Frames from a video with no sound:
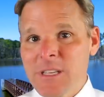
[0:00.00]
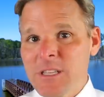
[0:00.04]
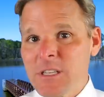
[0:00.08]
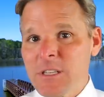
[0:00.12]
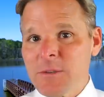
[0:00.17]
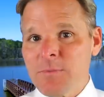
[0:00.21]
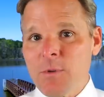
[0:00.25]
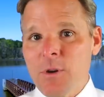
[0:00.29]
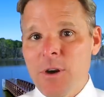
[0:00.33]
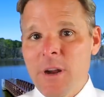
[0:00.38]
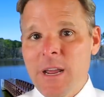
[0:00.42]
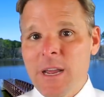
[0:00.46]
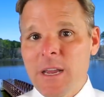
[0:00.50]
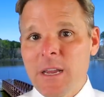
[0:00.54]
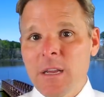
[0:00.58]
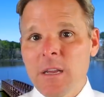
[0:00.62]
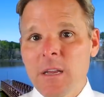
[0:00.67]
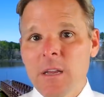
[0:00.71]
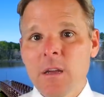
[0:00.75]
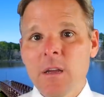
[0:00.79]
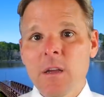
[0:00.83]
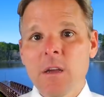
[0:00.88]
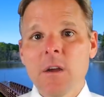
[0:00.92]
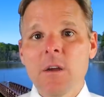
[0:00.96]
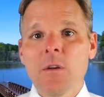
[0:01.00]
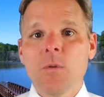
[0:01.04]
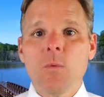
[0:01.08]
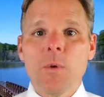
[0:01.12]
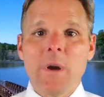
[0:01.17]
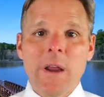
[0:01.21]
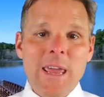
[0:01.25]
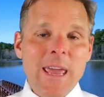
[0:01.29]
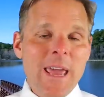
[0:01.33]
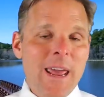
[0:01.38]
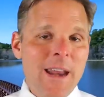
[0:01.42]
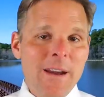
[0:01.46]
in the spring,
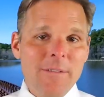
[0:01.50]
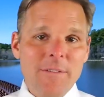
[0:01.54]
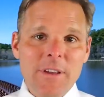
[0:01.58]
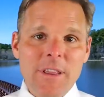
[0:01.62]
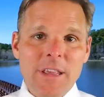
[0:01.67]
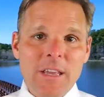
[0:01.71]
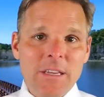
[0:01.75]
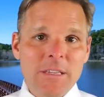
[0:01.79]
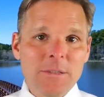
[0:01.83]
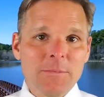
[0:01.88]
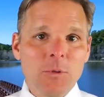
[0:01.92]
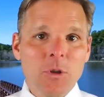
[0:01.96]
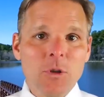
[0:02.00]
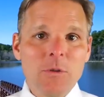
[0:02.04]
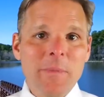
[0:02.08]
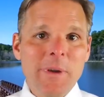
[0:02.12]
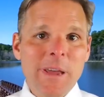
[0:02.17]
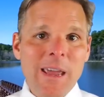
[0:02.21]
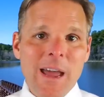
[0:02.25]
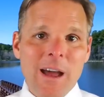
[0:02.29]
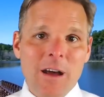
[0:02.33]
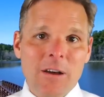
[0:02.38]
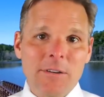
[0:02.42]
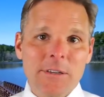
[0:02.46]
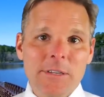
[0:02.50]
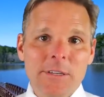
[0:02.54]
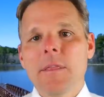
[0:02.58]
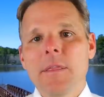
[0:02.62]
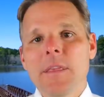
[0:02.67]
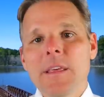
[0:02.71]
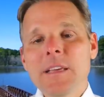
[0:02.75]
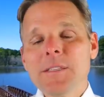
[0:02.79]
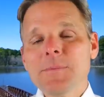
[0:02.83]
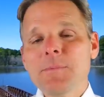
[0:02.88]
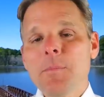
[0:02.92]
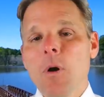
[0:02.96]
when again, everything is blooming out.
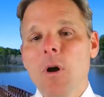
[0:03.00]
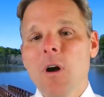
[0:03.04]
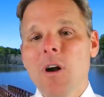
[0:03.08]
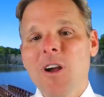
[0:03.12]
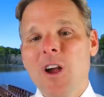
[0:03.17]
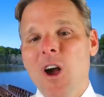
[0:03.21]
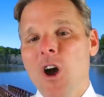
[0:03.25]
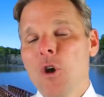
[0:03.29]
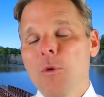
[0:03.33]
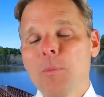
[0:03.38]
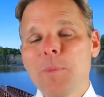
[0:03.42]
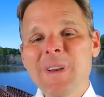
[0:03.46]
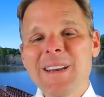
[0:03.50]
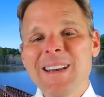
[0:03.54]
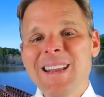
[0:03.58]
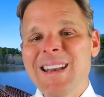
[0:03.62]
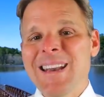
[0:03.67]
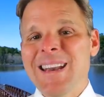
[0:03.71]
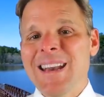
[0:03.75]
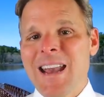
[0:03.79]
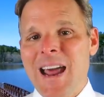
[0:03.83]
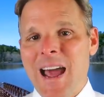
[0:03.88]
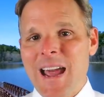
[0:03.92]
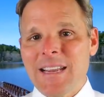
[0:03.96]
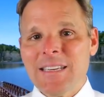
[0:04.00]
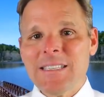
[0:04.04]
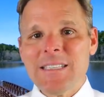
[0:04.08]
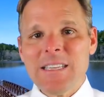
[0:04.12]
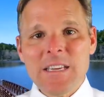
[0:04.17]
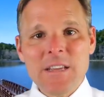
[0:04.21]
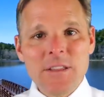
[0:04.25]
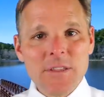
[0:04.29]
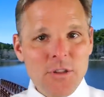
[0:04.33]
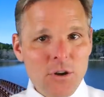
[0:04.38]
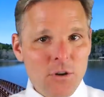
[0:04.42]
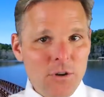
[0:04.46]
This park opened in
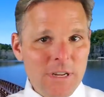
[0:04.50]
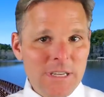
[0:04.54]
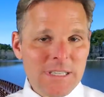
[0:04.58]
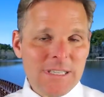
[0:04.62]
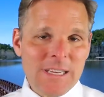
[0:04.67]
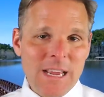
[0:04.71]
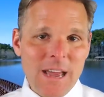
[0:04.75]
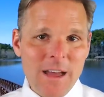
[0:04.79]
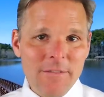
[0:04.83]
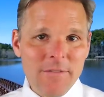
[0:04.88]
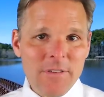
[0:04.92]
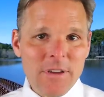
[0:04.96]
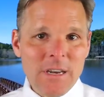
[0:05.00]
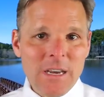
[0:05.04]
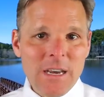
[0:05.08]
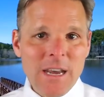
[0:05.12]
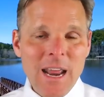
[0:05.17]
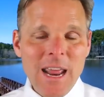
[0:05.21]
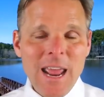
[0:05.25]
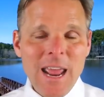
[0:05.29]
nineteen thirty-seven.